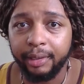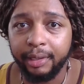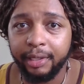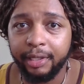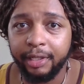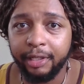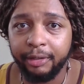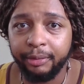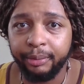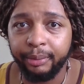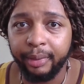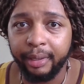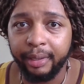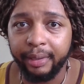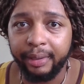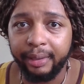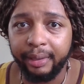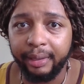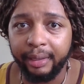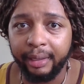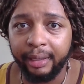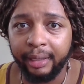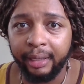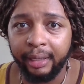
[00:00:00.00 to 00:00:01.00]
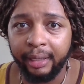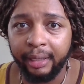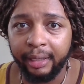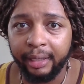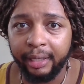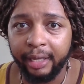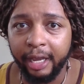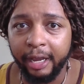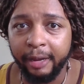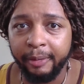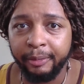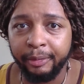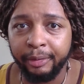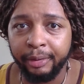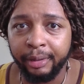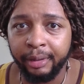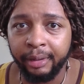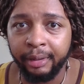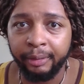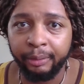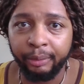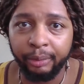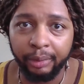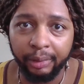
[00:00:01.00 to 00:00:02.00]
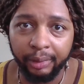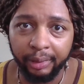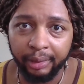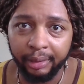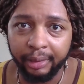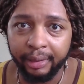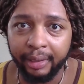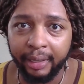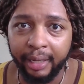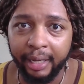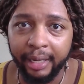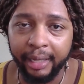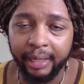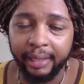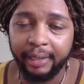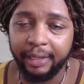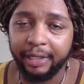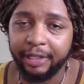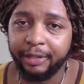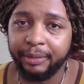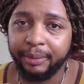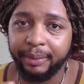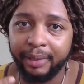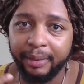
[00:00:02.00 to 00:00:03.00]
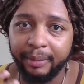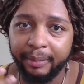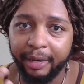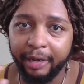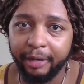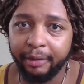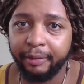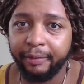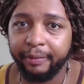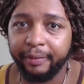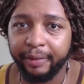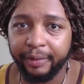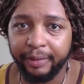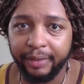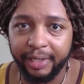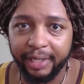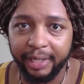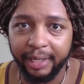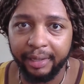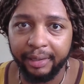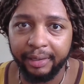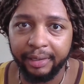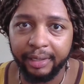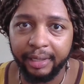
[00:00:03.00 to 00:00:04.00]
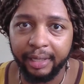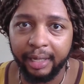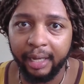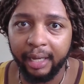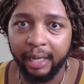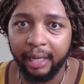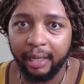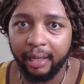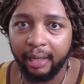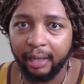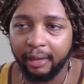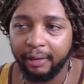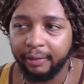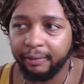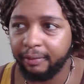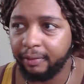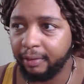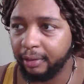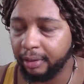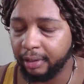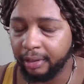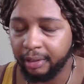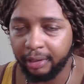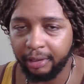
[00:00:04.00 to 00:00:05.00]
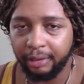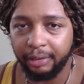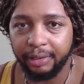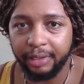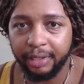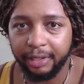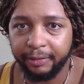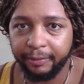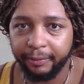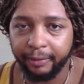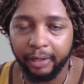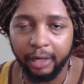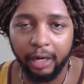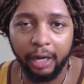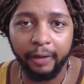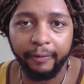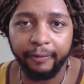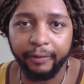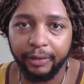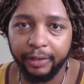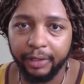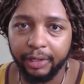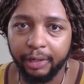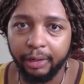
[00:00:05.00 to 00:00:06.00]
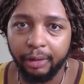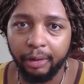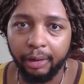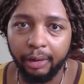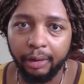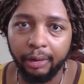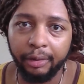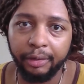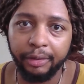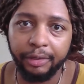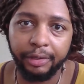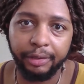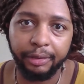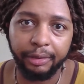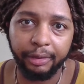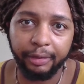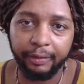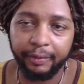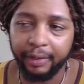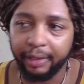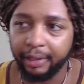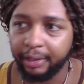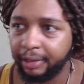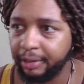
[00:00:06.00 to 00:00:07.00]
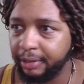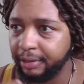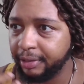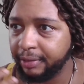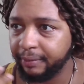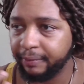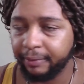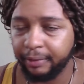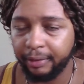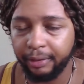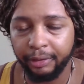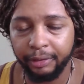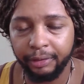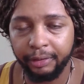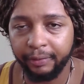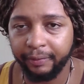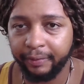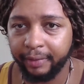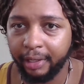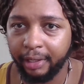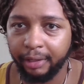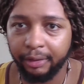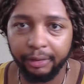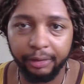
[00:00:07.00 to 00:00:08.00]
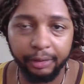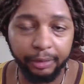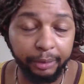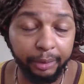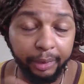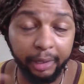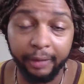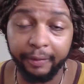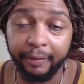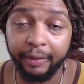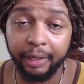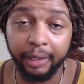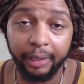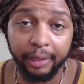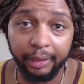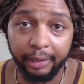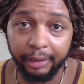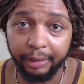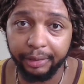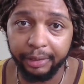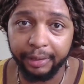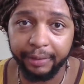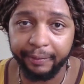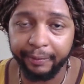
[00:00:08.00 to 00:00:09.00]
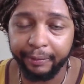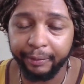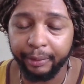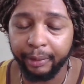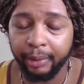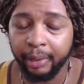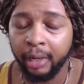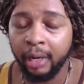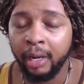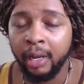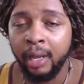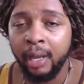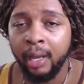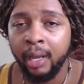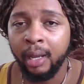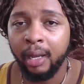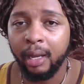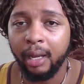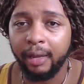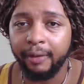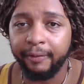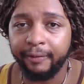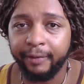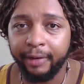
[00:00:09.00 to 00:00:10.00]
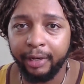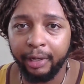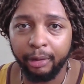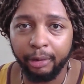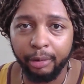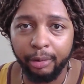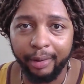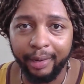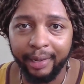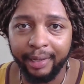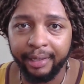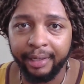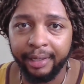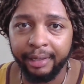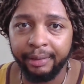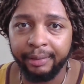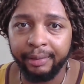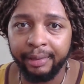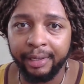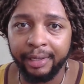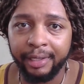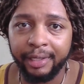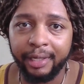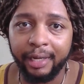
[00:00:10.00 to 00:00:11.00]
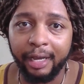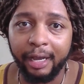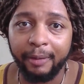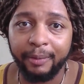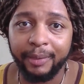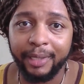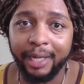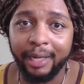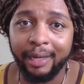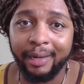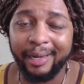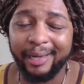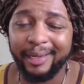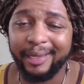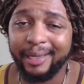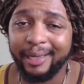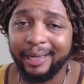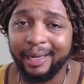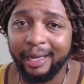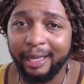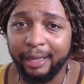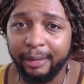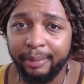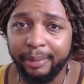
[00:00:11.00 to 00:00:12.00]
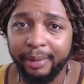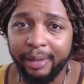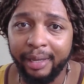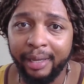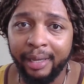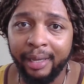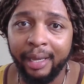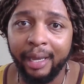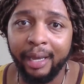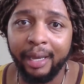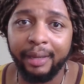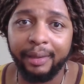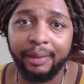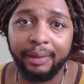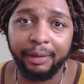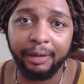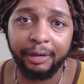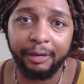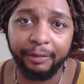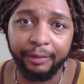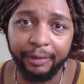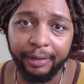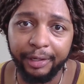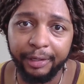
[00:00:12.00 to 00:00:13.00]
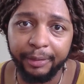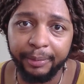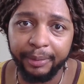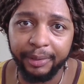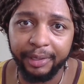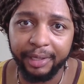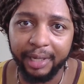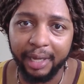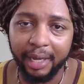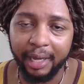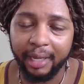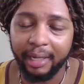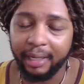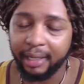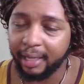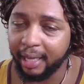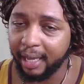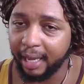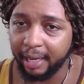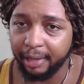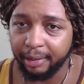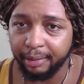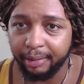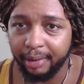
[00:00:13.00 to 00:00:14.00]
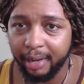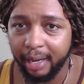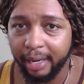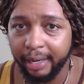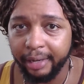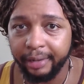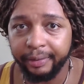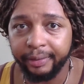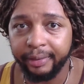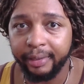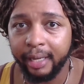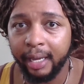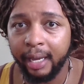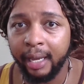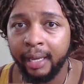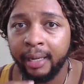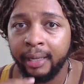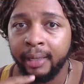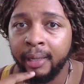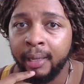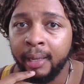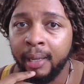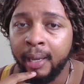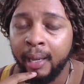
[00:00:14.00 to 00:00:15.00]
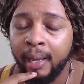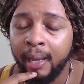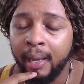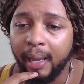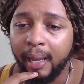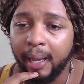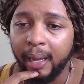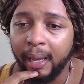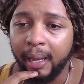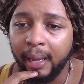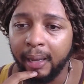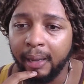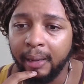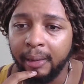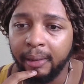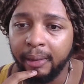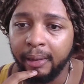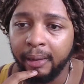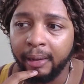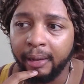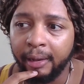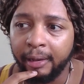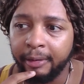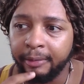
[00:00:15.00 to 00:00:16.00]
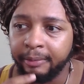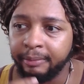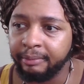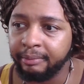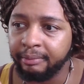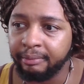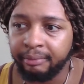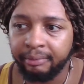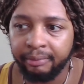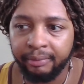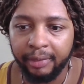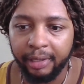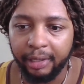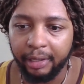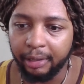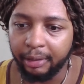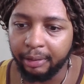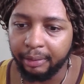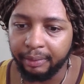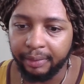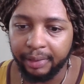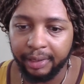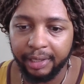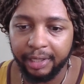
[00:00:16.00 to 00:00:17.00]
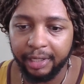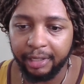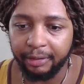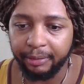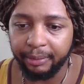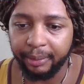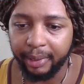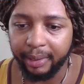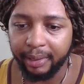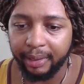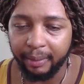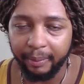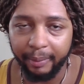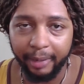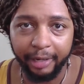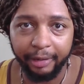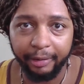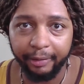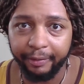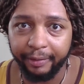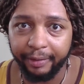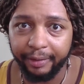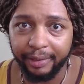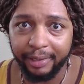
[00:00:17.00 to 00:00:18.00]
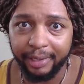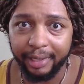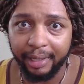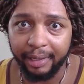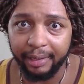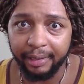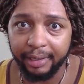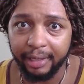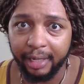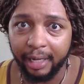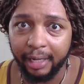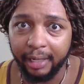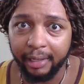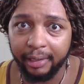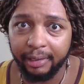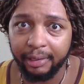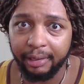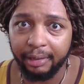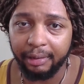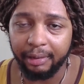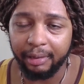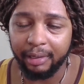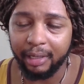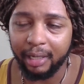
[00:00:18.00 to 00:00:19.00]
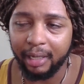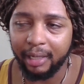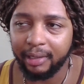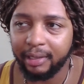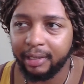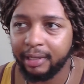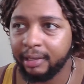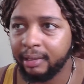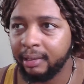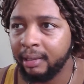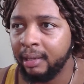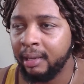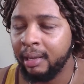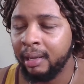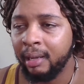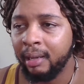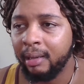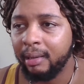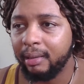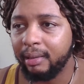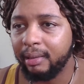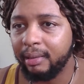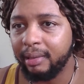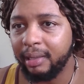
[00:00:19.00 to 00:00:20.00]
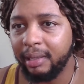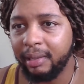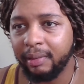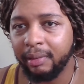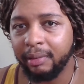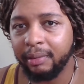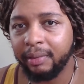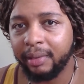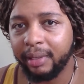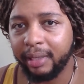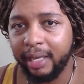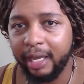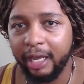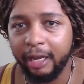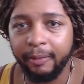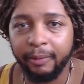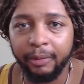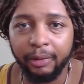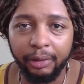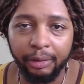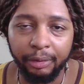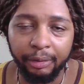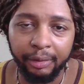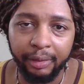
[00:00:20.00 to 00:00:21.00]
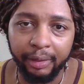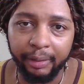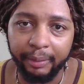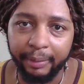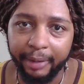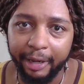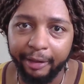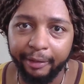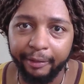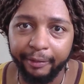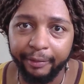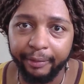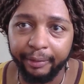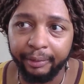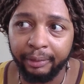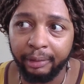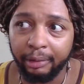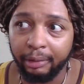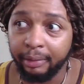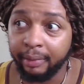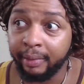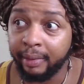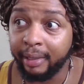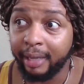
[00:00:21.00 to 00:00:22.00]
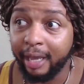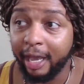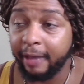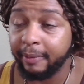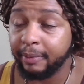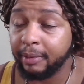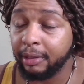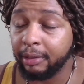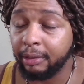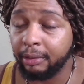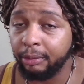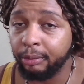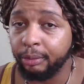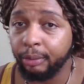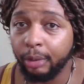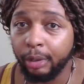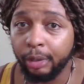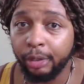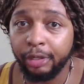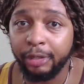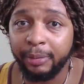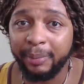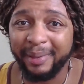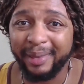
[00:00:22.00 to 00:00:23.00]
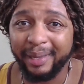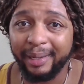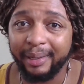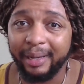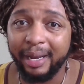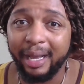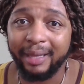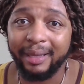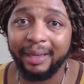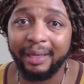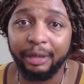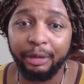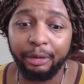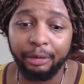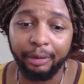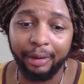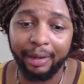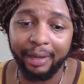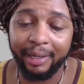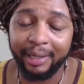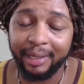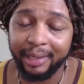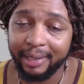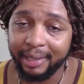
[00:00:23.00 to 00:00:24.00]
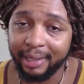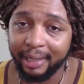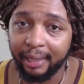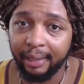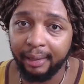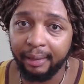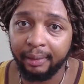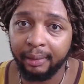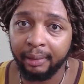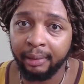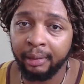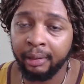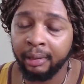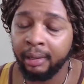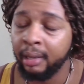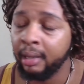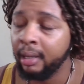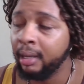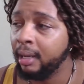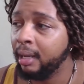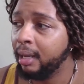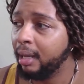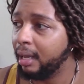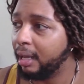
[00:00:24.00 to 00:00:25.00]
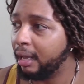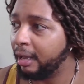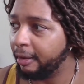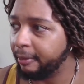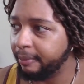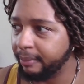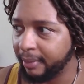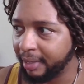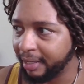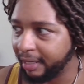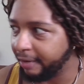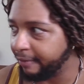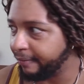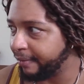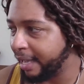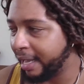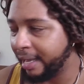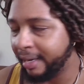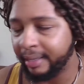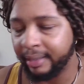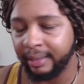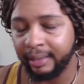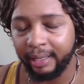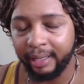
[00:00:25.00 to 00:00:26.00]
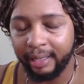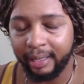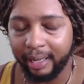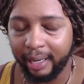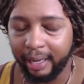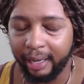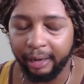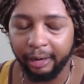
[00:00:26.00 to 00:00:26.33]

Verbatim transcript: this is what the camera will look like, and this is what the microphone sounds like if you're going to use this for conference calls or if you're going to use it for YouTube videos or whatever you're going to use it for. Uh, video quality on this tops out at 1080p at 30 frames per second. It can't go higher than that. And um, you know, this is what the microphone sounds like. So it, it's neither the camera nor the microphone are the absolute worst, but they're not the greatest either. Um, like I've got an